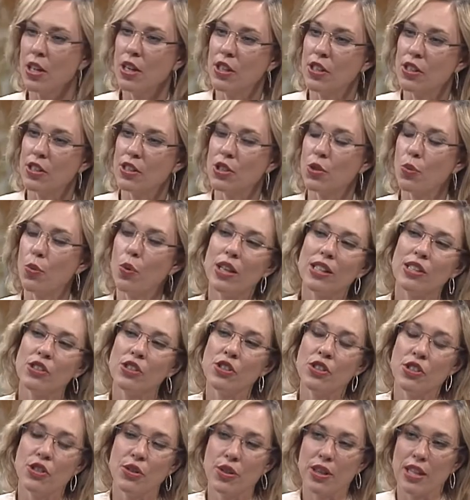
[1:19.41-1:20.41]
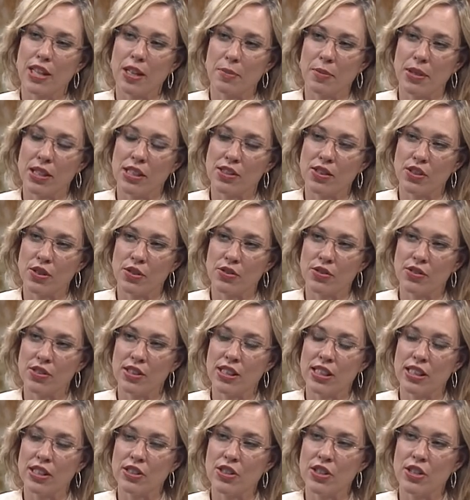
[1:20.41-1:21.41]
So what do you think Minnesotans
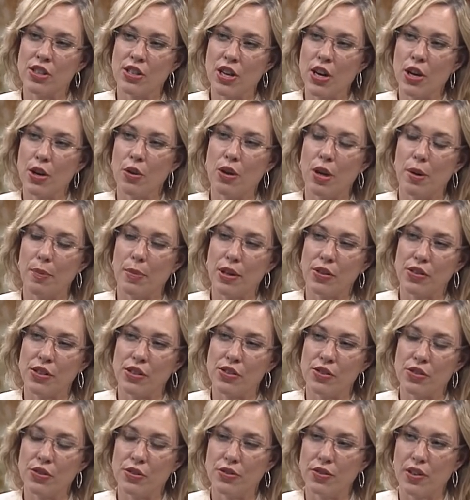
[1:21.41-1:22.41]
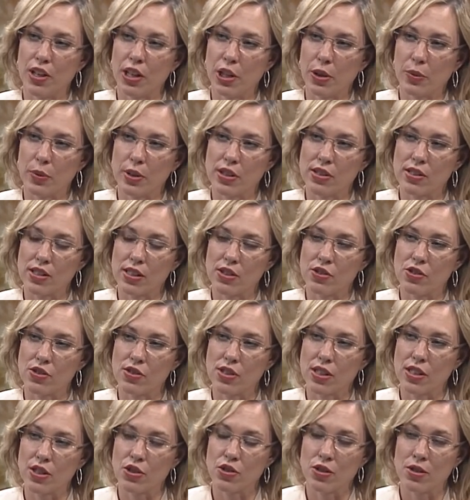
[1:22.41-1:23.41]
need to know about this new fireworks
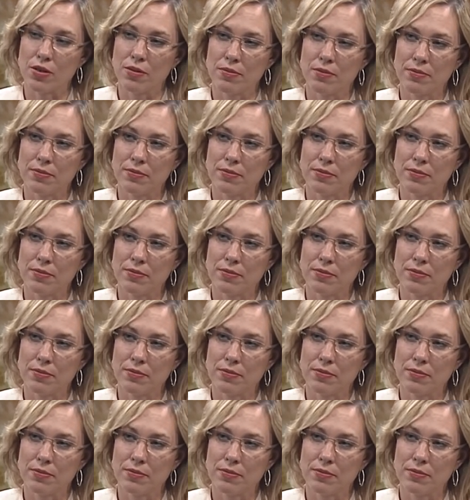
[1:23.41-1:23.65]
legislation?